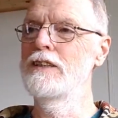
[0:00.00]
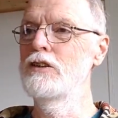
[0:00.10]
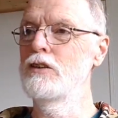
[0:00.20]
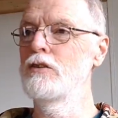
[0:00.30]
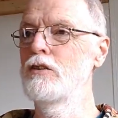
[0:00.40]

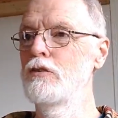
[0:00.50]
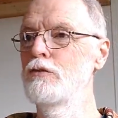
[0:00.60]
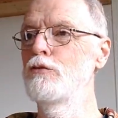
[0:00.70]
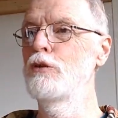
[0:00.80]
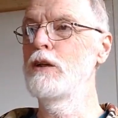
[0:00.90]
to
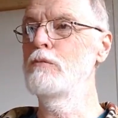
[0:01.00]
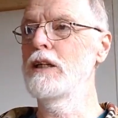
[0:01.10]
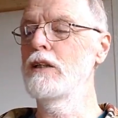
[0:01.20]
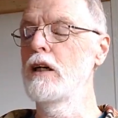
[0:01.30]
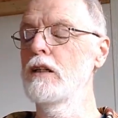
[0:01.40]
really
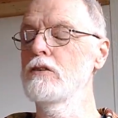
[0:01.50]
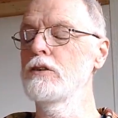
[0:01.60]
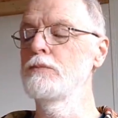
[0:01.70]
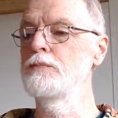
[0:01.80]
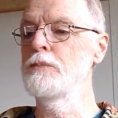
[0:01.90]
big dollars.
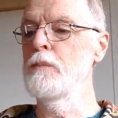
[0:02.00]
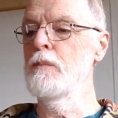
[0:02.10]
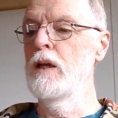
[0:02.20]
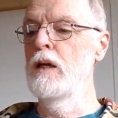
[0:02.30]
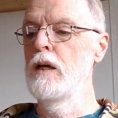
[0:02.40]

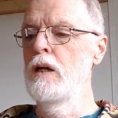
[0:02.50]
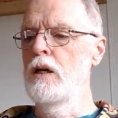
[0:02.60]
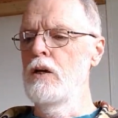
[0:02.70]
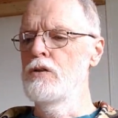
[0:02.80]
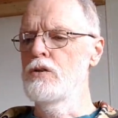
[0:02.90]

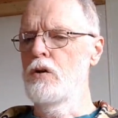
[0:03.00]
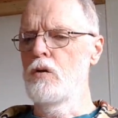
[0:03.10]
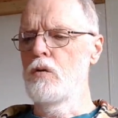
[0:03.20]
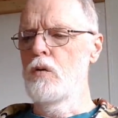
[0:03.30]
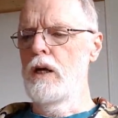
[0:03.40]

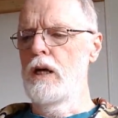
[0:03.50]
So